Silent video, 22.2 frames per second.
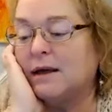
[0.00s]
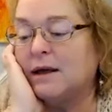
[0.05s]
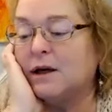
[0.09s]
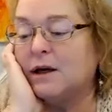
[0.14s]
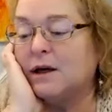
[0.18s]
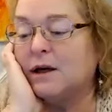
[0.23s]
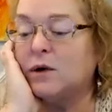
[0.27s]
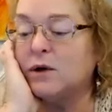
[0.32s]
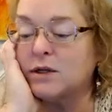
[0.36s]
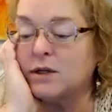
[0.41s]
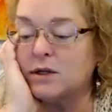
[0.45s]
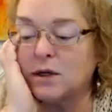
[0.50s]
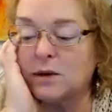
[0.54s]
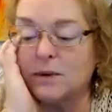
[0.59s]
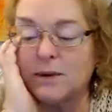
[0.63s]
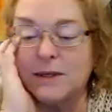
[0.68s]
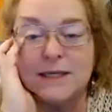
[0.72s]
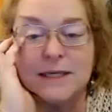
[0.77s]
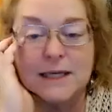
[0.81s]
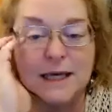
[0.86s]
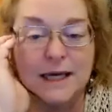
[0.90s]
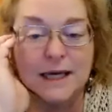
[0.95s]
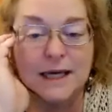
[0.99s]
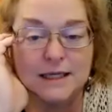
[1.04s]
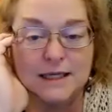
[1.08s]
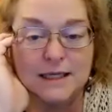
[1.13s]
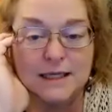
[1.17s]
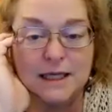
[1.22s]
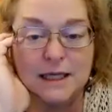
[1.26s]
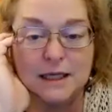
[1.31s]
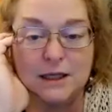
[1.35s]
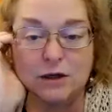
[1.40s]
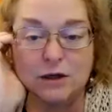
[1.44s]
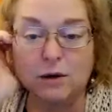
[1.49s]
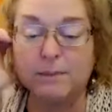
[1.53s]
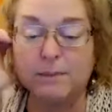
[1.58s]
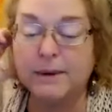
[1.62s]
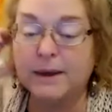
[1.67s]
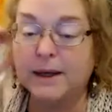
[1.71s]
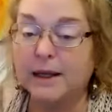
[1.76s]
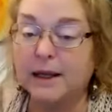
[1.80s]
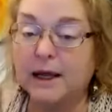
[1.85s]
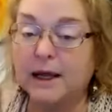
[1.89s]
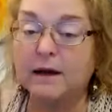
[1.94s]
It also indicates that there'll
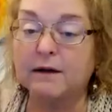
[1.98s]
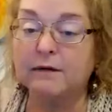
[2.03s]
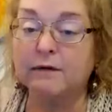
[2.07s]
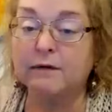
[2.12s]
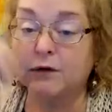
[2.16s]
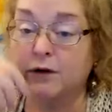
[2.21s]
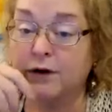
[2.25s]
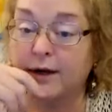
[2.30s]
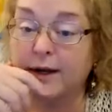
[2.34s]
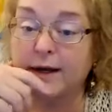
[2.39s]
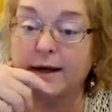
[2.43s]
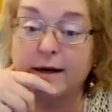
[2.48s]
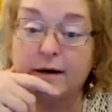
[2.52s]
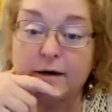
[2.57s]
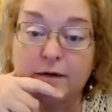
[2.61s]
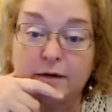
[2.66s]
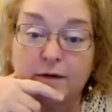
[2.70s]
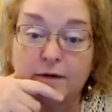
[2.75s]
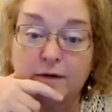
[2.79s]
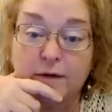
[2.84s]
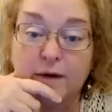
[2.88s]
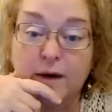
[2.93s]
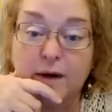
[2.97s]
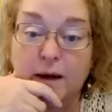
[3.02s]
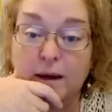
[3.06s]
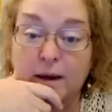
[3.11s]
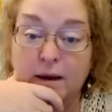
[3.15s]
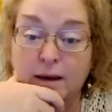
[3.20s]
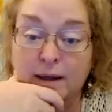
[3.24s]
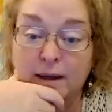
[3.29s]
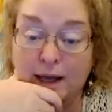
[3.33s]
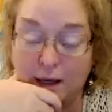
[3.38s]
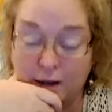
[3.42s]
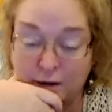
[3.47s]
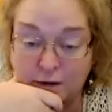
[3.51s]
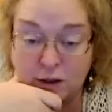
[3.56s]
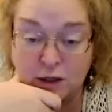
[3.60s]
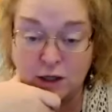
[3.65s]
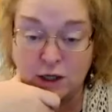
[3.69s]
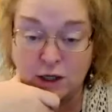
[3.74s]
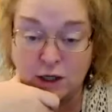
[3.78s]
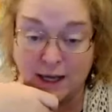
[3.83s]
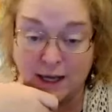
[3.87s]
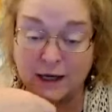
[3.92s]
be a lot of creative
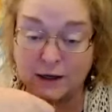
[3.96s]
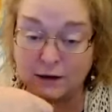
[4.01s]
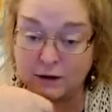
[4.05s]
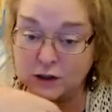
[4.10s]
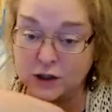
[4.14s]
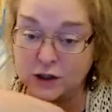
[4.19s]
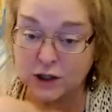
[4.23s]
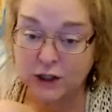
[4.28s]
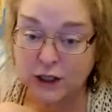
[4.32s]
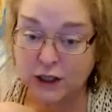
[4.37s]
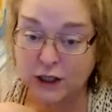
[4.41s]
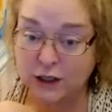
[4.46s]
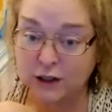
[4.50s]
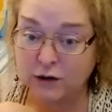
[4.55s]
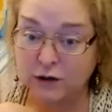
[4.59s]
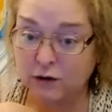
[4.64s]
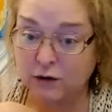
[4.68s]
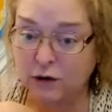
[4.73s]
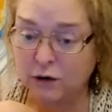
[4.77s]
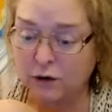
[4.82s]
energy in your